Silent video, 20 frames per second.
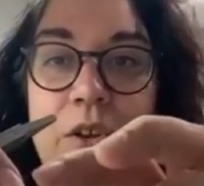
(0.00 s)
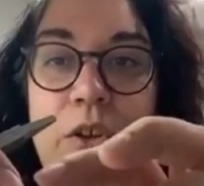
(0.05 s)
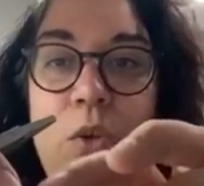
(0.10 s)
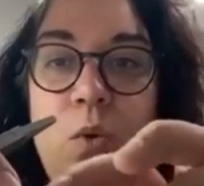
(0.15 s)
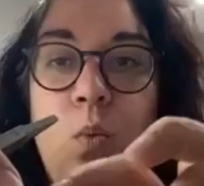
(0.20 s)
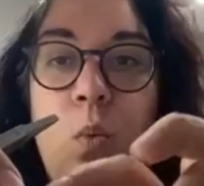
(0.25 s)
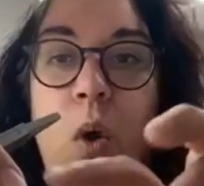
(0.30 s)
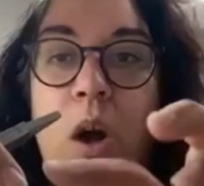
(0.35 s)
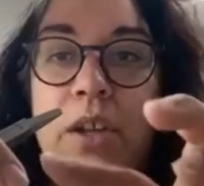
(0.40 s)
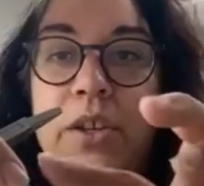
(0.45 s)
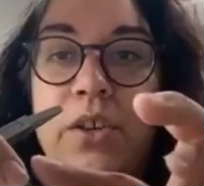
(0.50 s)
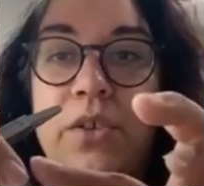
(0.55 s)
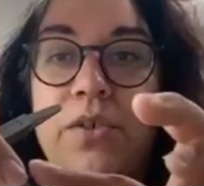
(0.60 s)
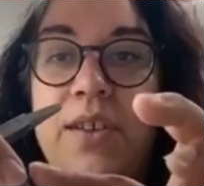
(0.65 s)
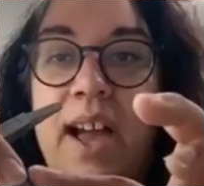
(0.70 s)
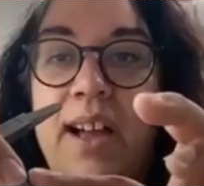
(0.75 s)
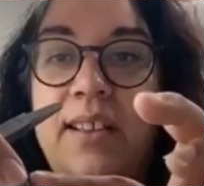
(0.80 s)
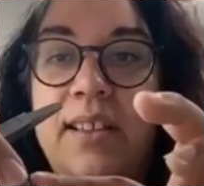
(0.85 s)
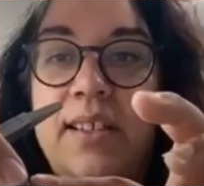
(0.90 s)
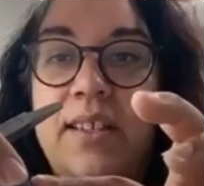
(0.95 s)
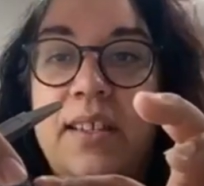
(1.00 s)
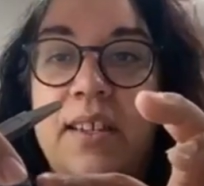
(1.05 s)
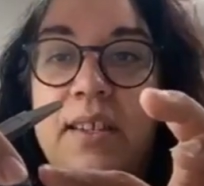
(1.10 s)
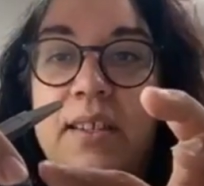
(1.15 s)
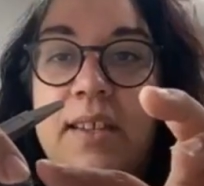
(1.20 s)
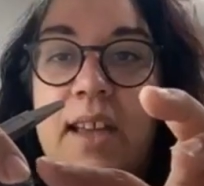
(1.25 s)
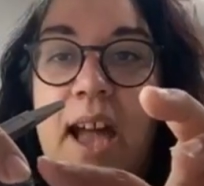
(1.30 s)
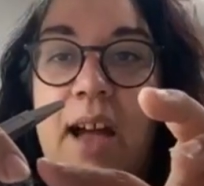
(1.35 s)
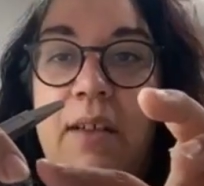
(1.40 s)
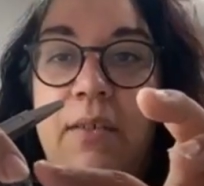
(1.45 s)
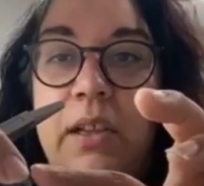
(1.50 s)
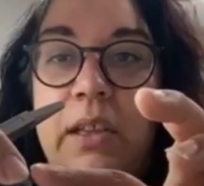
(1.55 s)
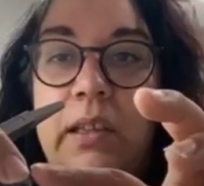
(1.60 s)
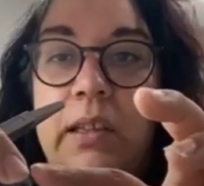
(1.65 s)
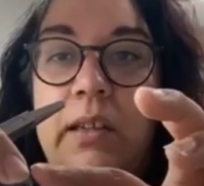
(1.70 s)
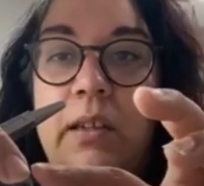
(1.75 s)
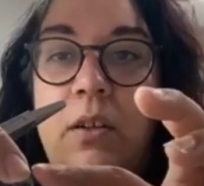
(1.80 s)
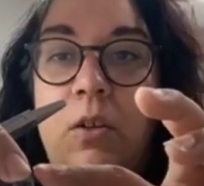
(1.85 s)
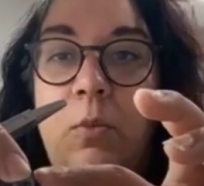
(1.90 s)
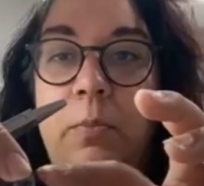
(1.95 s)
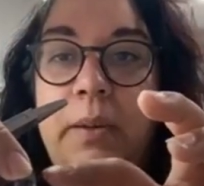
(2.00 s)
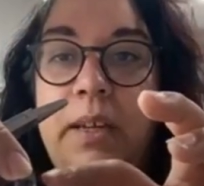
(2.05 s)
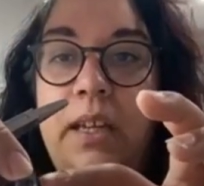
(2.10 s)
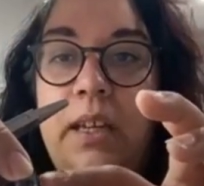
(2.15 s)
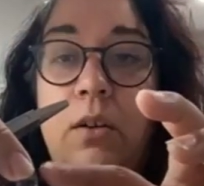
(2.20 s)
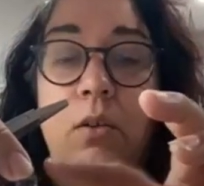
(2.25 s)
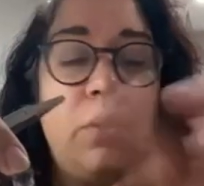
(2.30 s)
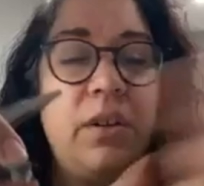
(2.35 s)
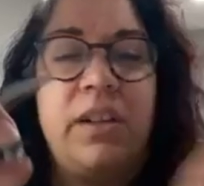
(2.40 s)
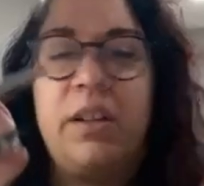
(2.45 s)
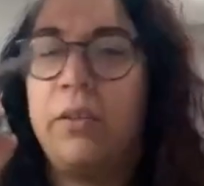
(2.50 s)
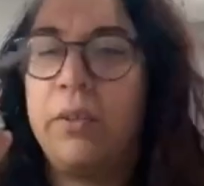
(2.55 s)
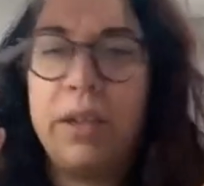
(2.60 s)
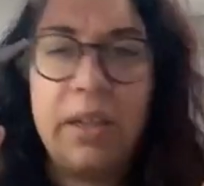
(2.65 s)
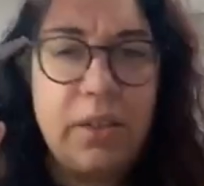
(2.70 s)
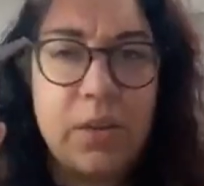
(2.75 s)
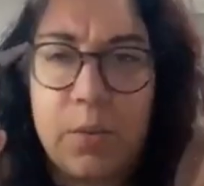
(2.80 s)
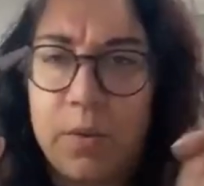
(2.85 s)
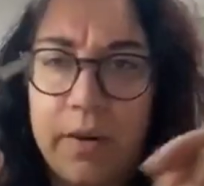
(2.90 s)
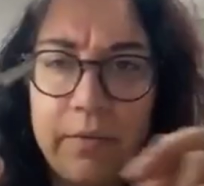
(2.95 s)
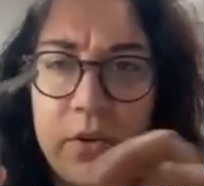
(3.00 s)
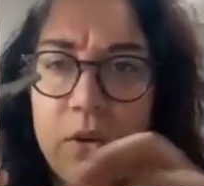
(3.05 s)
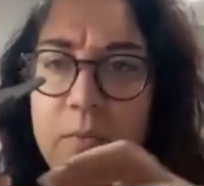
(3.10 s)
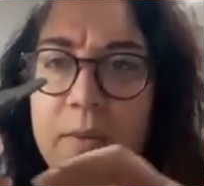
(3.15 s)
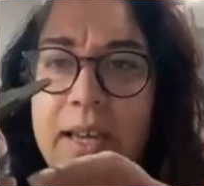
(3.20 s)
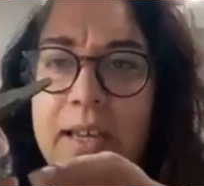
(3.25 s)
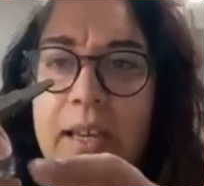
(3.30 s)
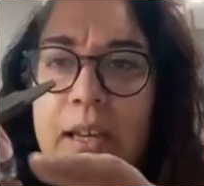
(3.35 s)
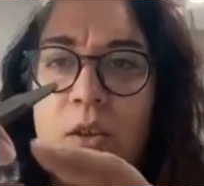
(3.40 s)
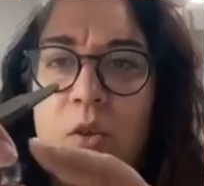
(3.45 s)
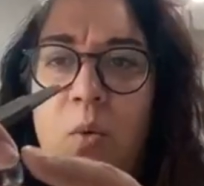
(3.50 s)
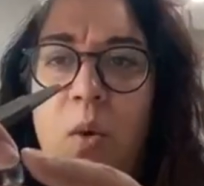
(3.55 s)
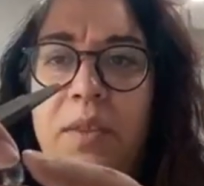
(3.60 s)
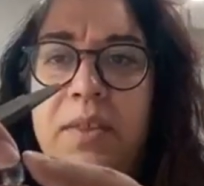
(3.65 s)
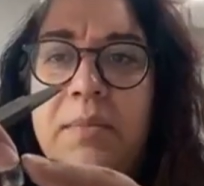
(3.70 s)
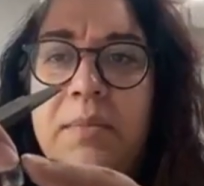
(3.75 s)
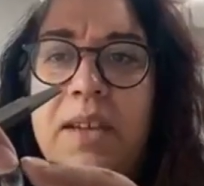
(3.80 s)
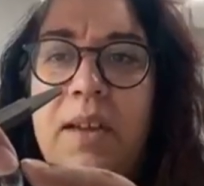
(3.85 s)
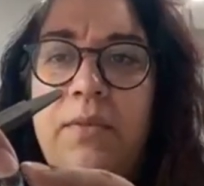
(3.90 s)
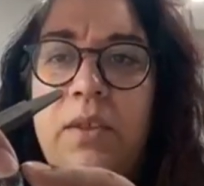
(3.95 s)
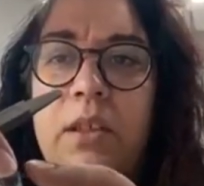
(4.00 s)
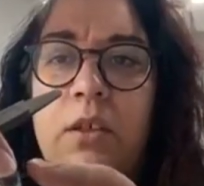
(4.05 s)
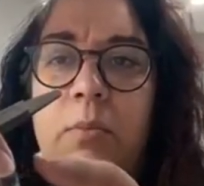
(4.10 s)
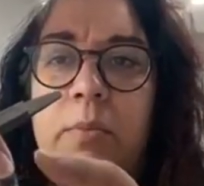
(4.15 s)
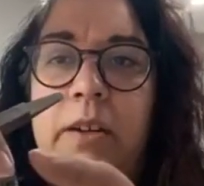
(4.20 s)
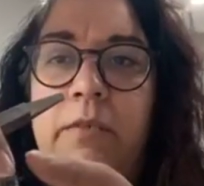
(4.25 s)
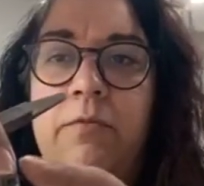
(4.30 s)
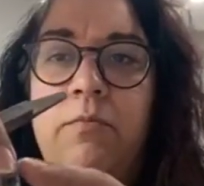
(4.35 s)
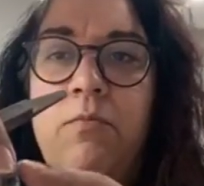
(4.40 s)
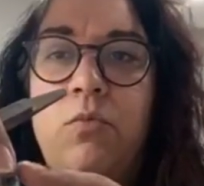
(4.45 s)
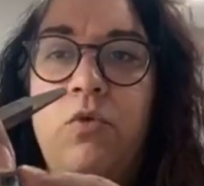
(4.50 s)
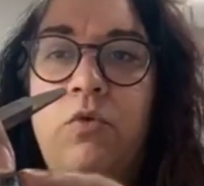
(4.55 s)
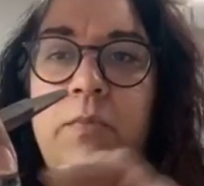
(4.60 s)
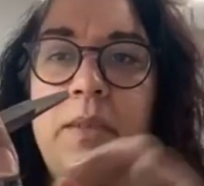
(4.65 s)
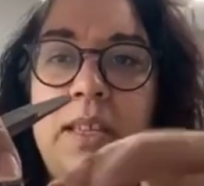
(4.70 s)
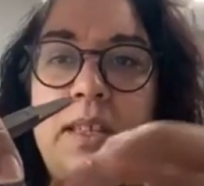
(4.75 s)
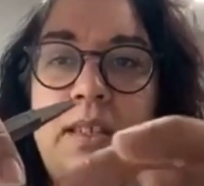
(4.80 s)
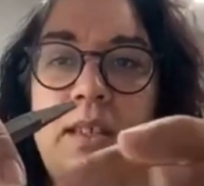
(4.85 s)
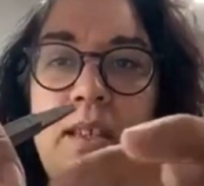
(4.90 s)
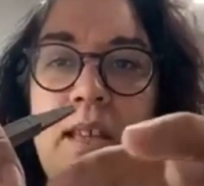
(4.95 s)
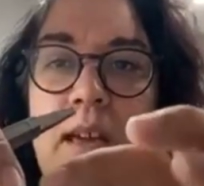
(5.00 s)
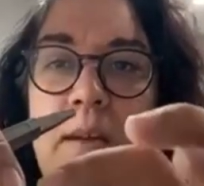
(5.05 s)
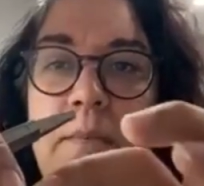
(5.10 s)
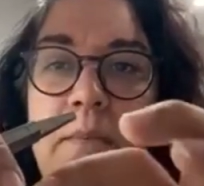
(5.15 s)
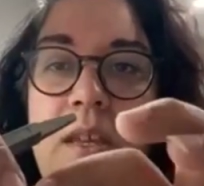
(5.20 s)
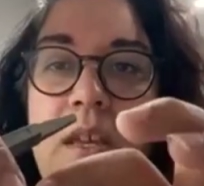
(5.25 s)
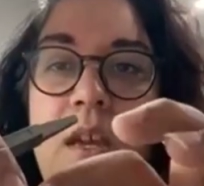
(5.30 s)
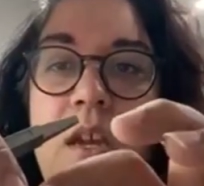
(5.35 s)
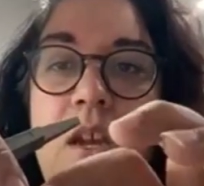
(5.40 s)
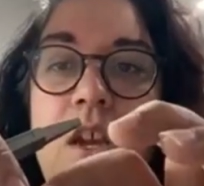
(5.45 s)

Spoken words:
You want your necklaces to have a little bit, or earrings, whatever you're making, you want them to have a little bit of movement to them